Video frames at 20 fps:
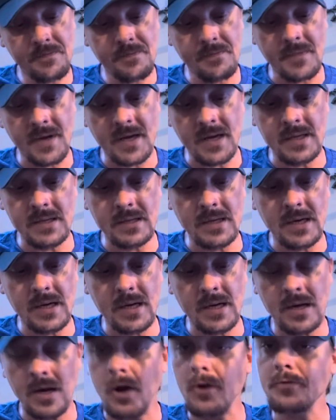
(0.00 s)
and
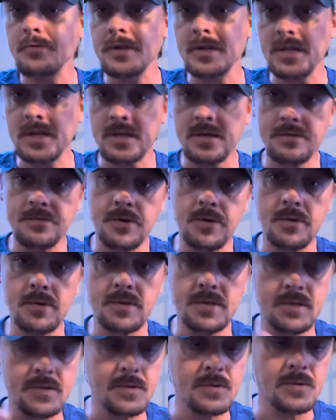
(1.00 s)
hopefully looking
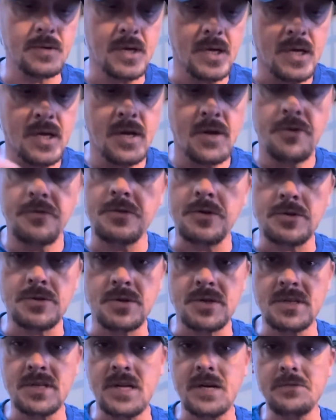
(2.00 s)
forward to
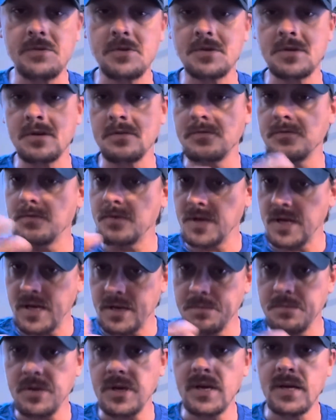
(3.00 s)
future endeavors of
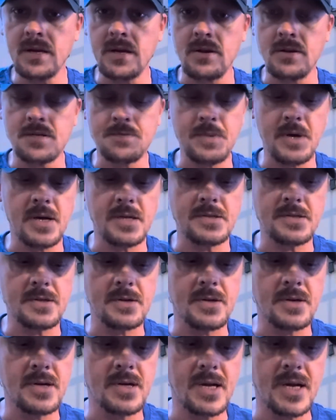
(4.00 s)
him being our
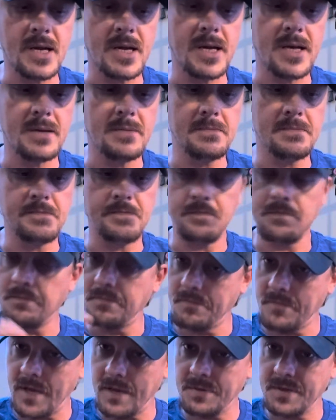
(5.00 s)
sponsor, and
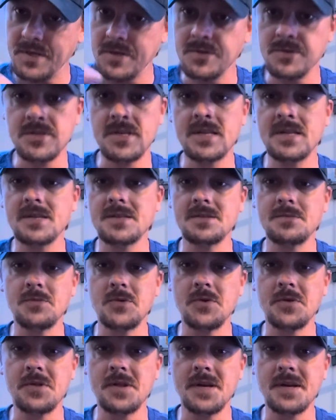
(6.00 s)
maybe he'll send us some
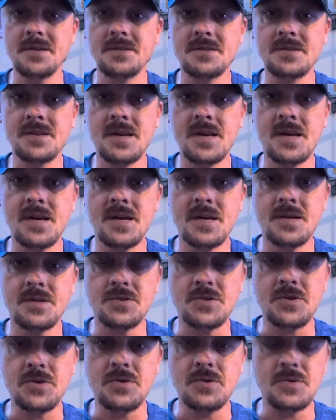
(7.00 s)
more things
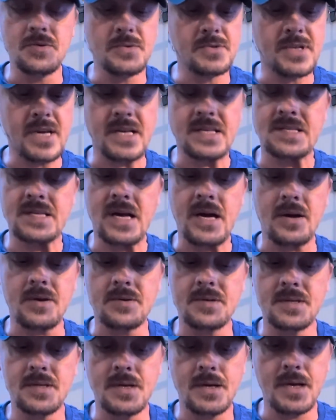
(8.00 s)
to test out,
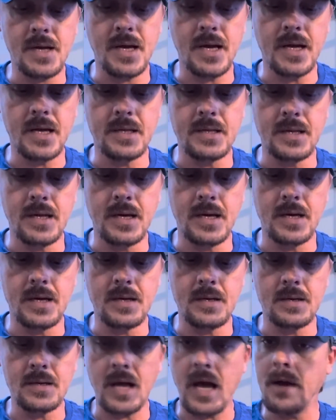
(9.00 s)
and
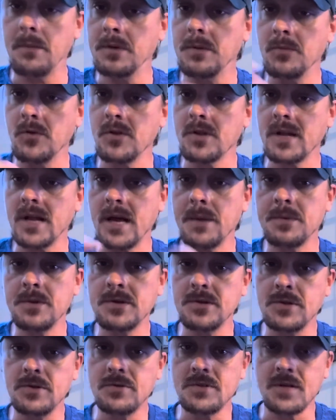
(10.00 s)
I'd be more than happy
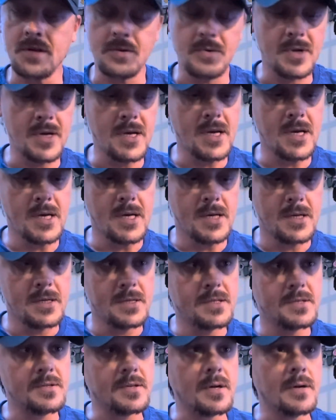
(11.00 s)
to do so.
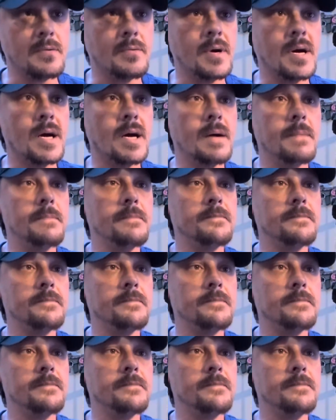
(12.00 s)
So